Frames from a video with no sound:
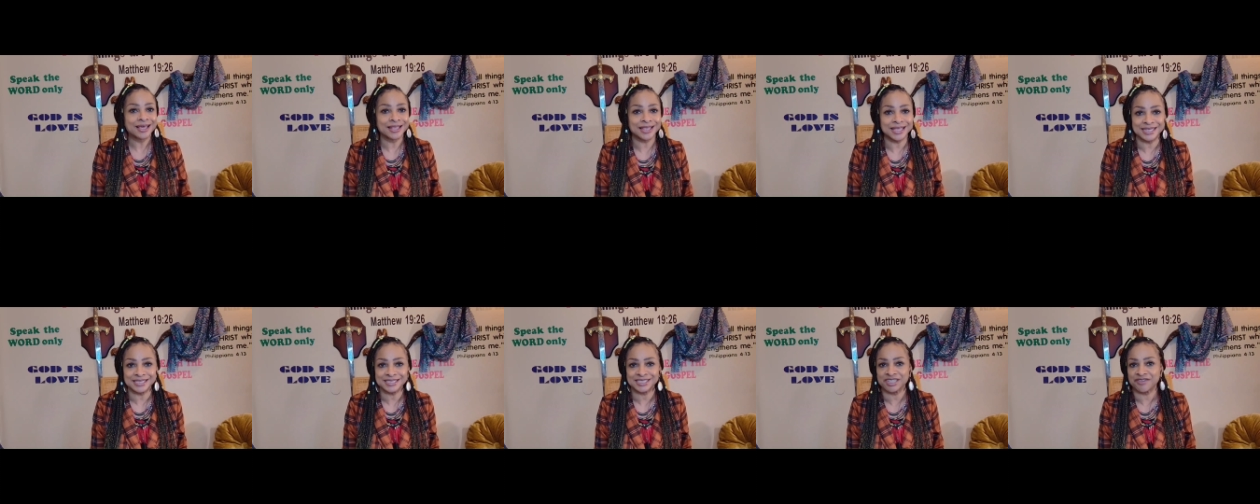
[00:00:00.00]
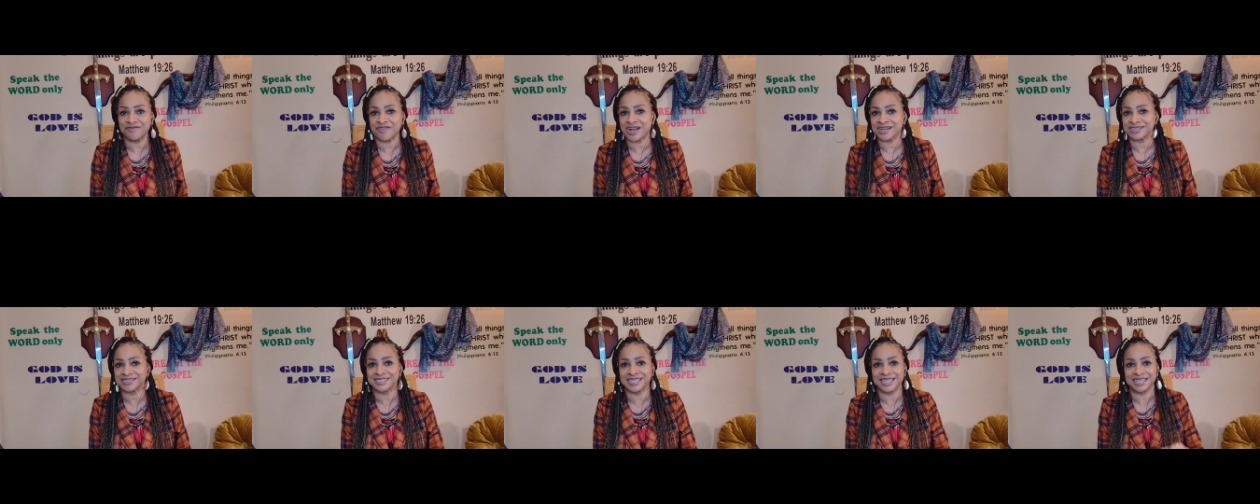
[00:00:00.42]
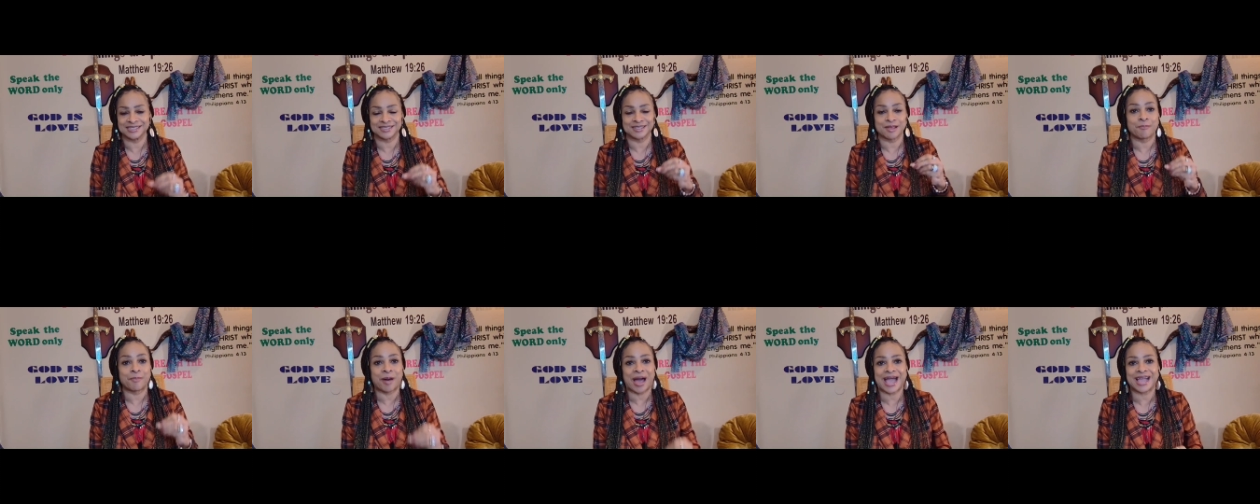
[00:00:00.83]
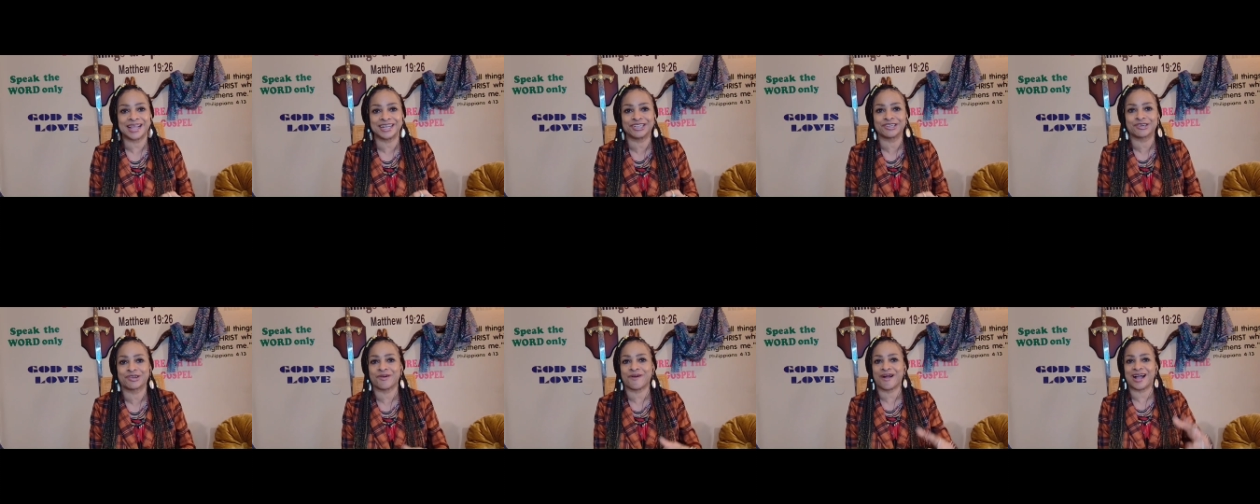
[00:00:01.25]
cleansed of our sins,
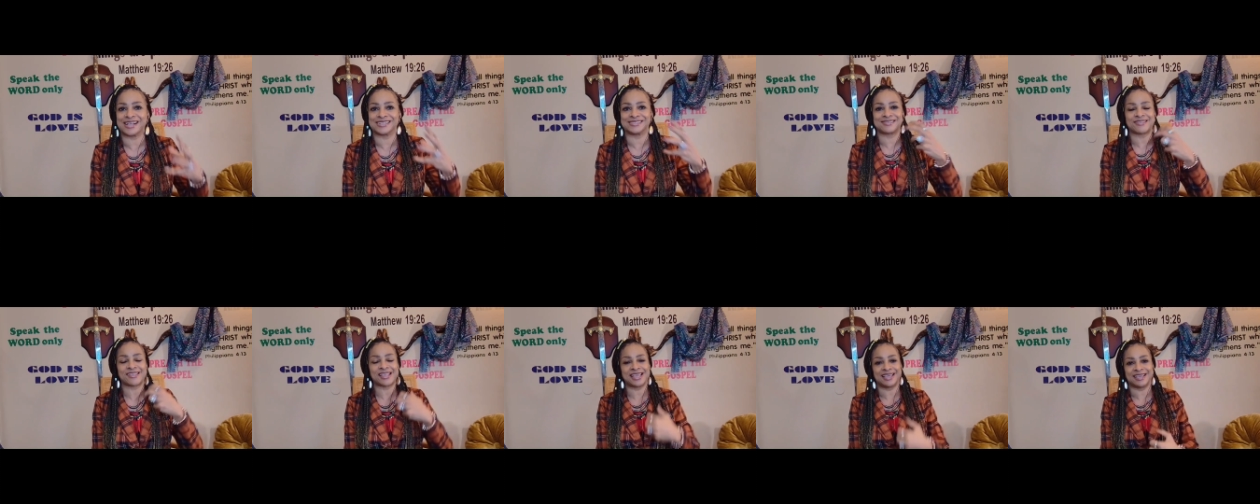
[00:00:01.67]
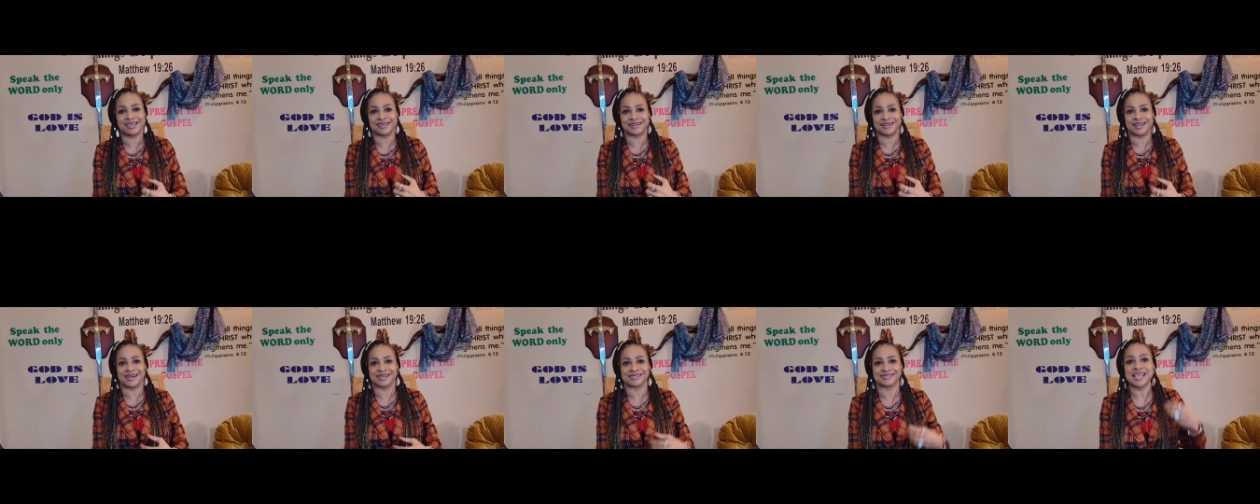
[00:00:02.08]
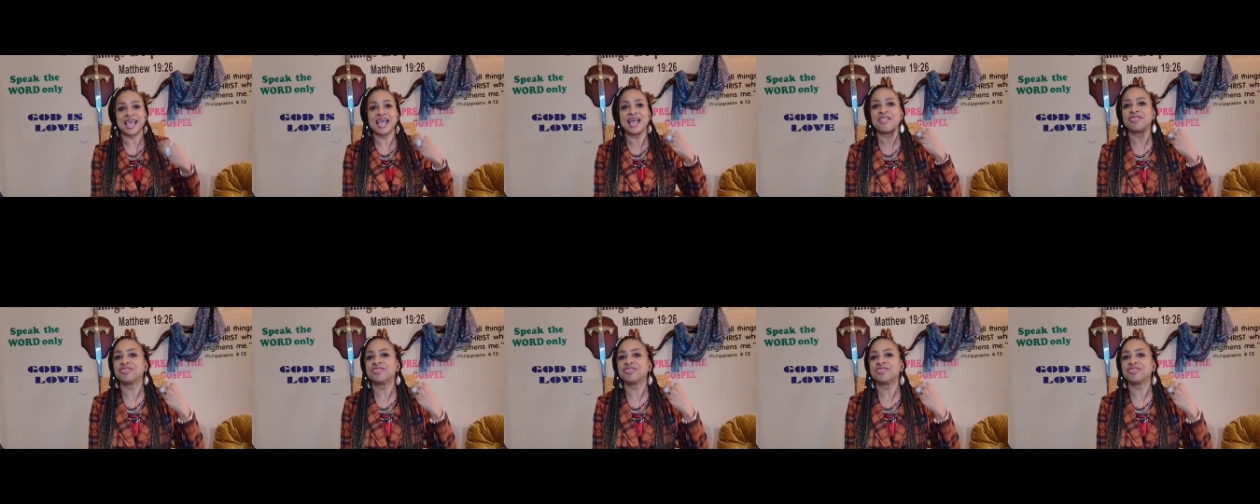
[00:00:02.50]
abide in Christ, he and us.